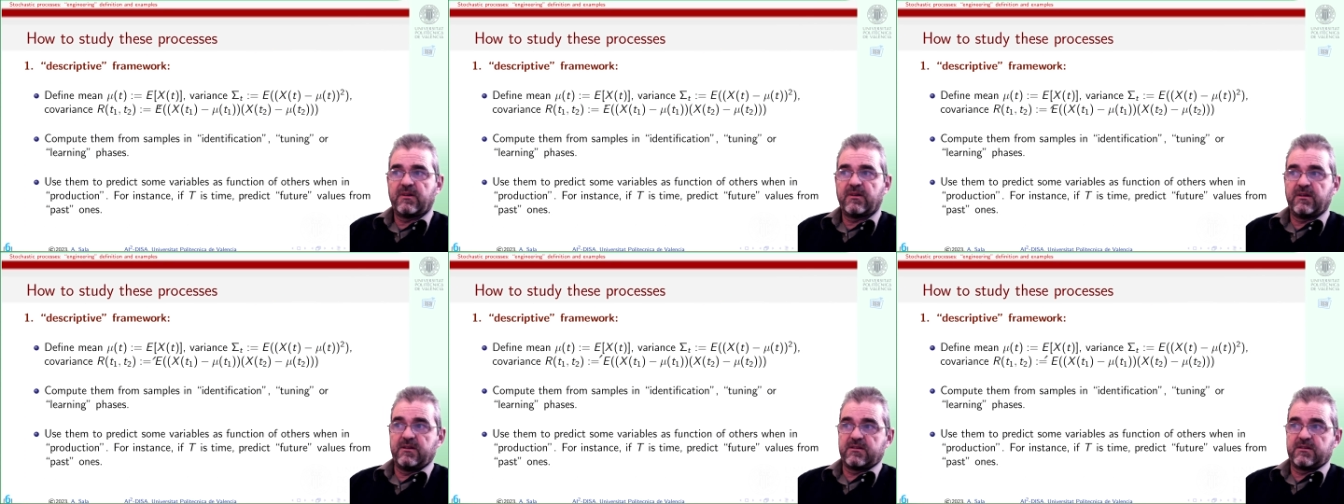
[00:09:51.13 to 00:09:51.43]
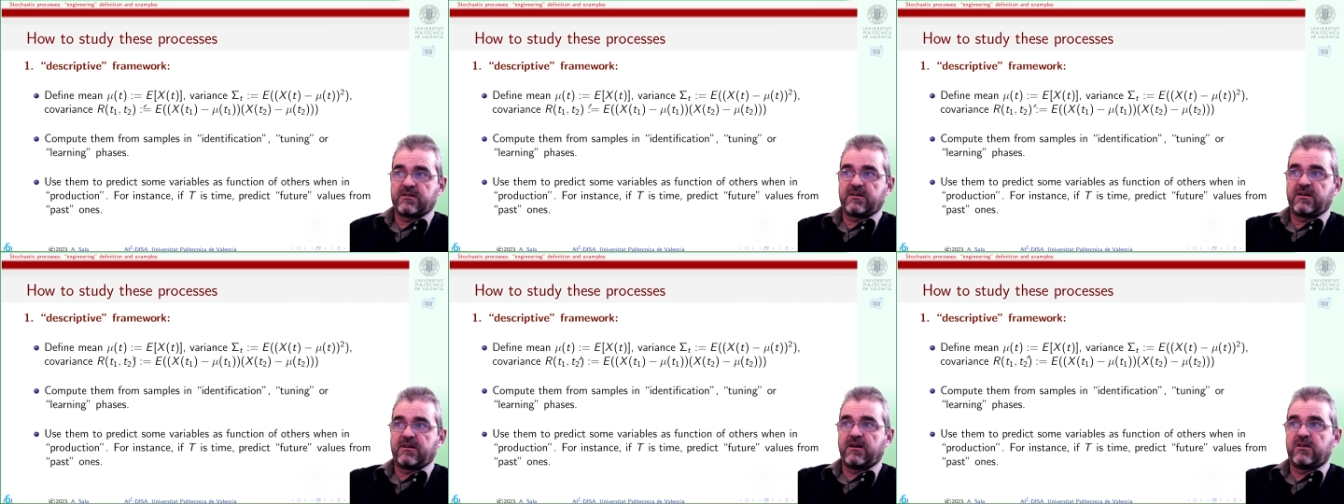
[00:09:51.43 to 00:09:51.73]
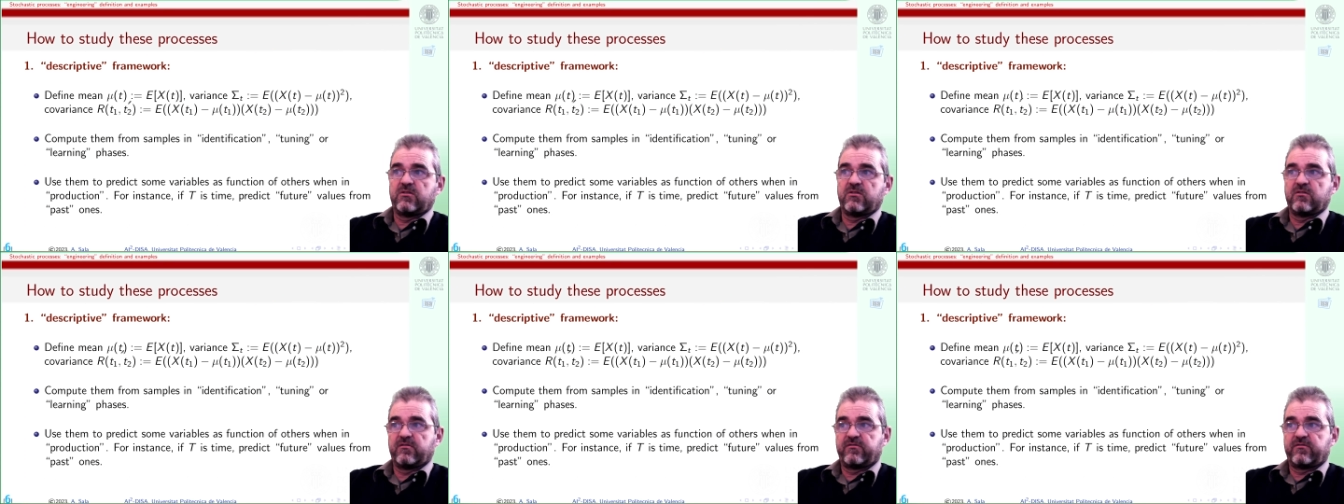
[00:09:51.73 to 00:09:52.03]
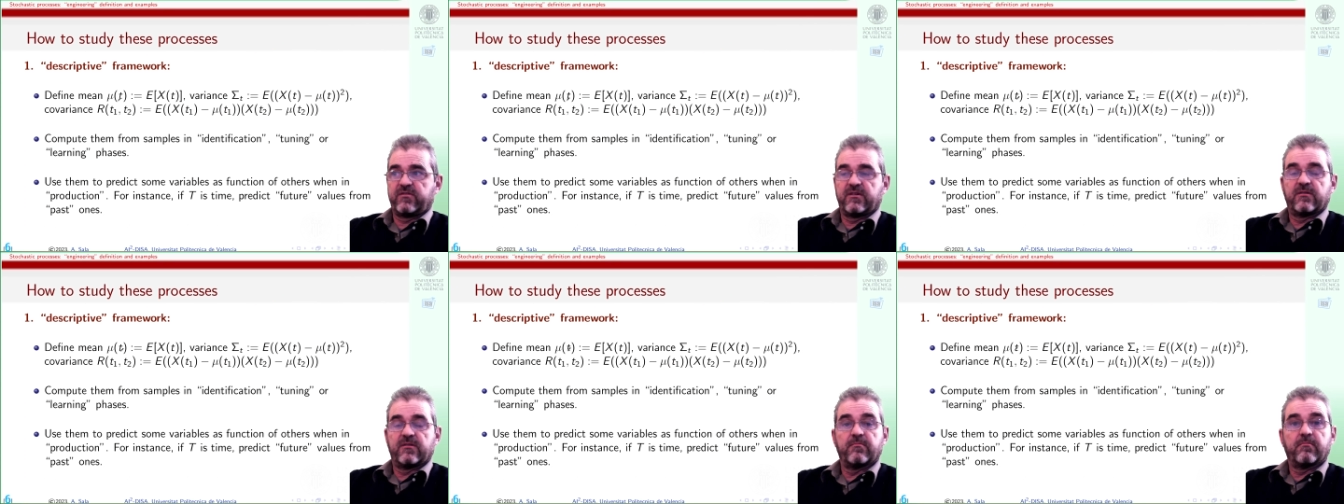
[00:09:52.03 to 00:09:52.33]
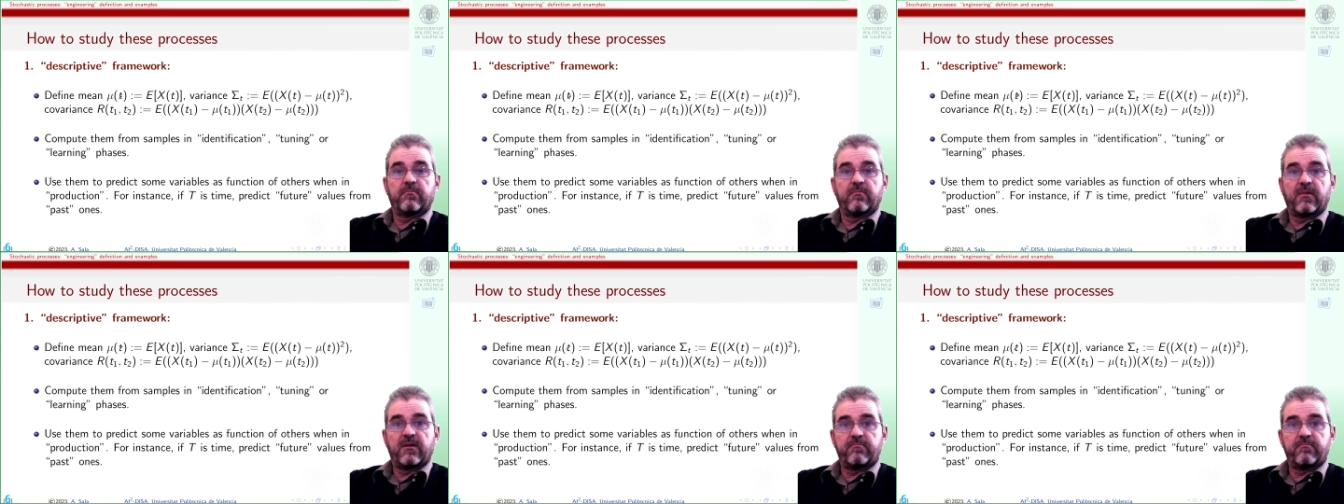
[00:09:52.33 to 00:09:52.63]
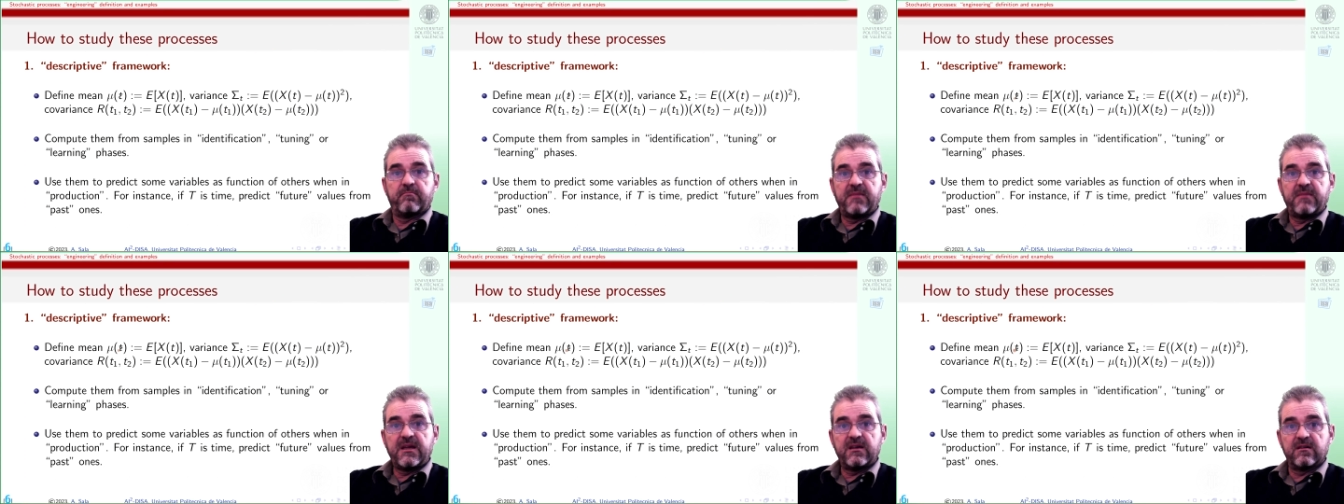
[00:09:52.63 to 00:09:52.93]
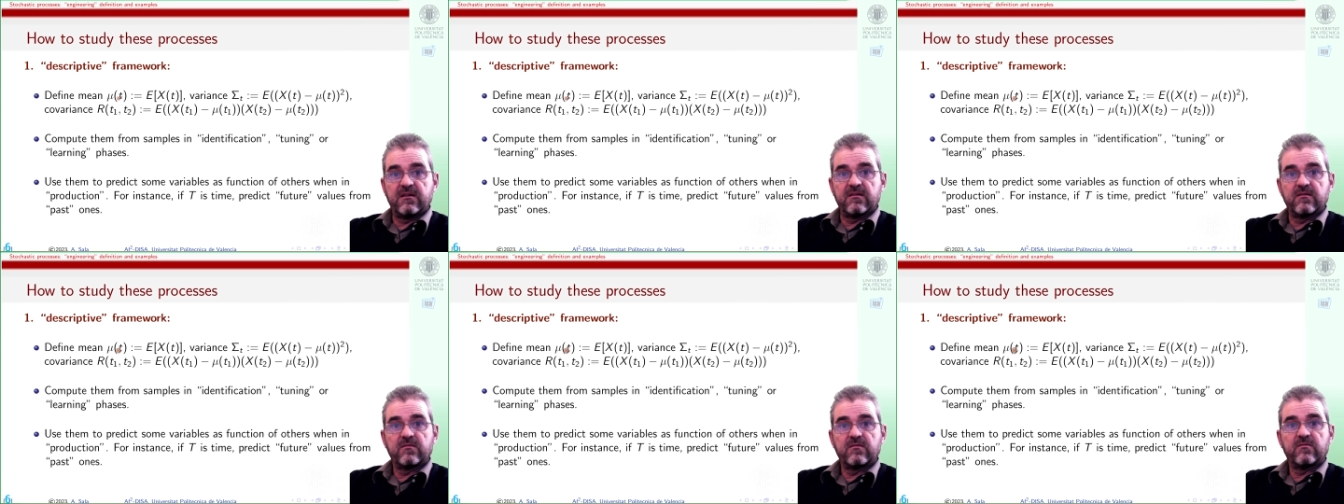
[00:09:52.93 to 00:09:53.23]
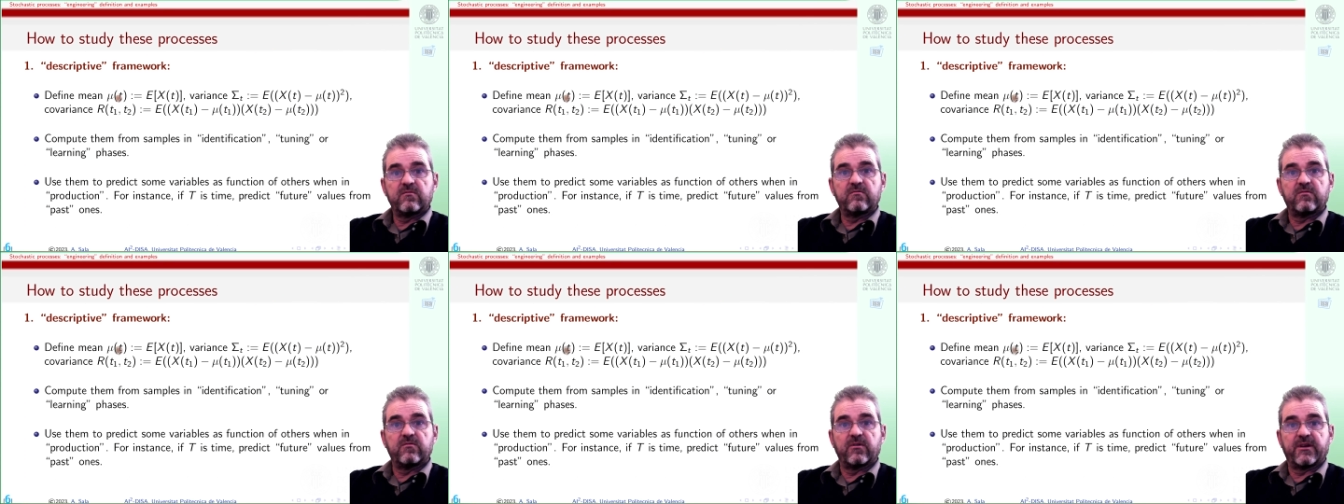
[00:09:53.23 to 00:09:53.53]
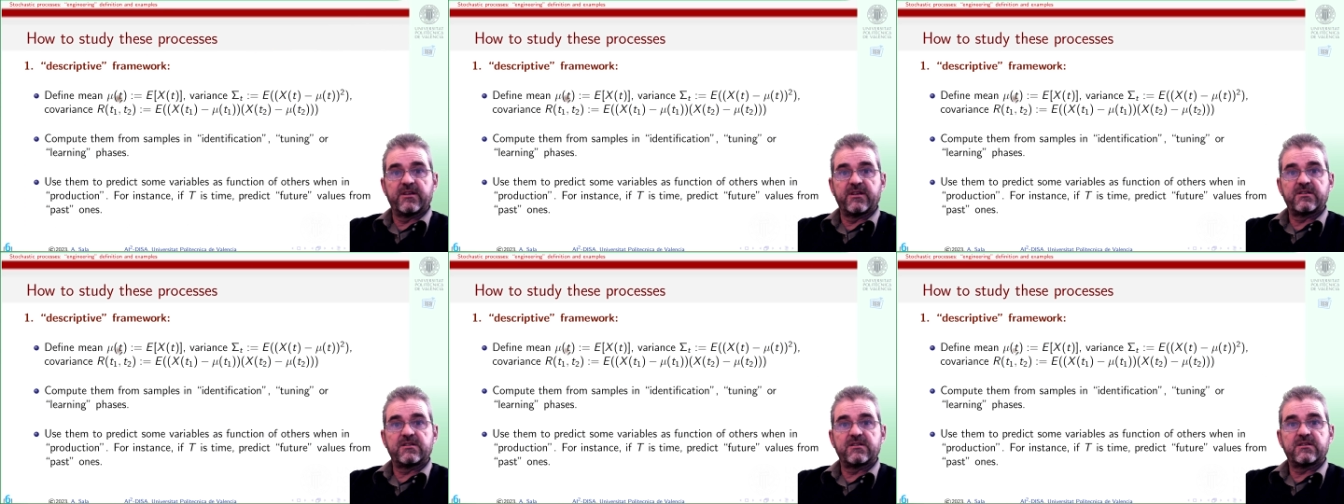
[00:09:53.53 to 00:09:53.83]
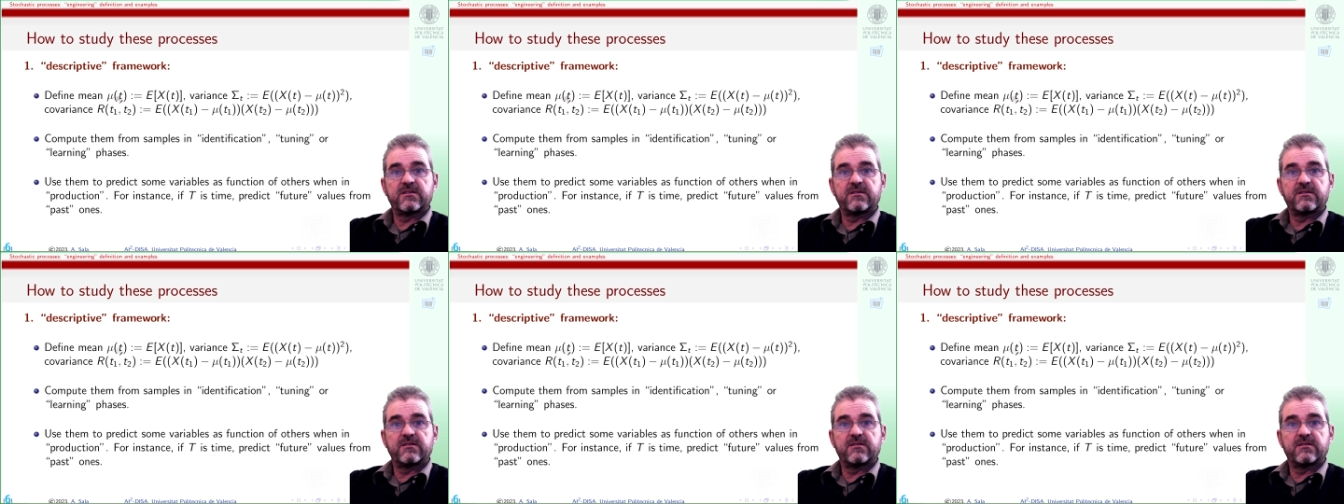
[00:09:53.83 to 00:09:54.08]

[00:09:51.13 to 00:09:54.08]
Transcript: Is kind of a mean for each